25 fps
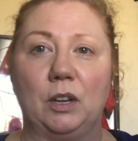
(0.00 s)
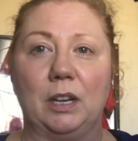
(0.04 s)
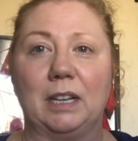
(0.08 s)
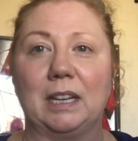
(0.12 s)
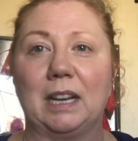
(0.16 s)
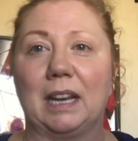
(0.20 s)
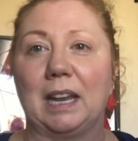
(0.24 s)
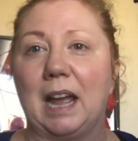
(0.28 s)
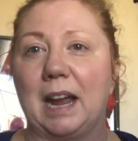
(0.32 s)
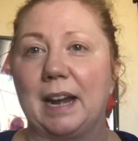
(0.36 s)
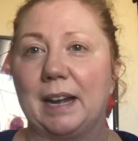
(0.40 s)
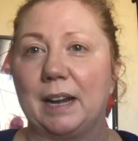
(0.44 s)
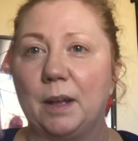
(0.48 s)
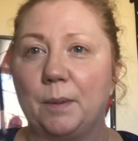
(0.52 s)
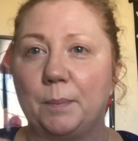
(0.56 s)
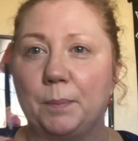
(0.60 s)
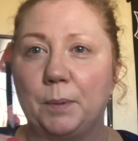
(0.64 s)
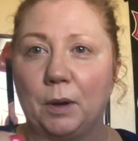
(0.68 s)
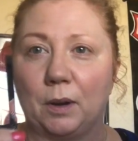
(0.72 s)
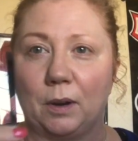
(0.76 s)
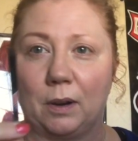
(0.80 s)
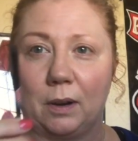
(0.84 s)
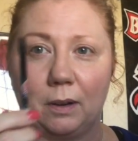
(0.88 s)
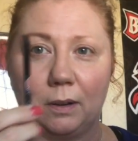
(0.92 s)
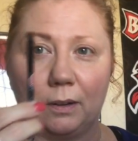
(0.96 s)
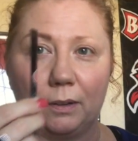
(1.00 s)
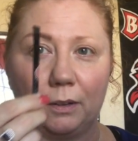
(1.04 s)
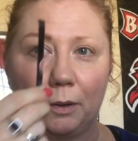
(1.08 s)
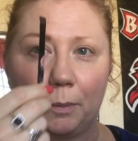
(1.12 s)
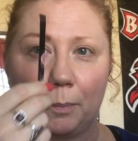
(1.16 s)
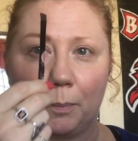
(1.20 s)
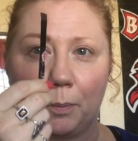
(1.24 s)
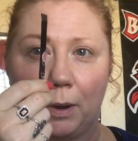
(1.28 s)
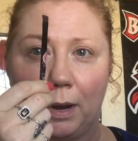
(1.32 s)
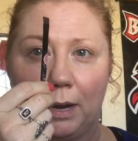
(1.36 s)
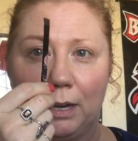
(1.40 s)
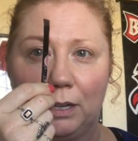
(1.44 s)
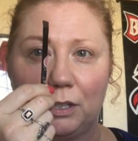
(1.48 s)
need to line up
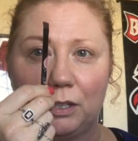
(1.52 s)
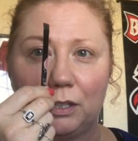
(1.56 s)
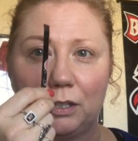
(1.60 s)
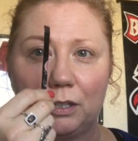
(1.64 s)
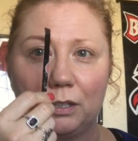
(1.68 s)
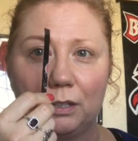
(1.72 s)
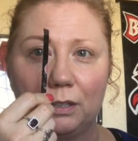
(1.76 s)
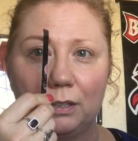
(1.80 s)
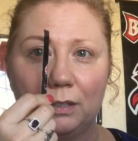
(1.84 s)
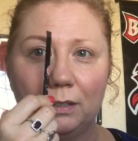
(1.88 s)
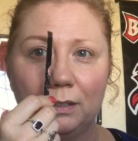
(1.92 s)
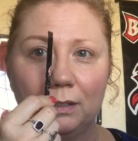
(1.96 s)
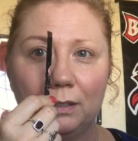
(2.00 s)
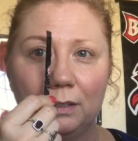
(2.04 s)
your brush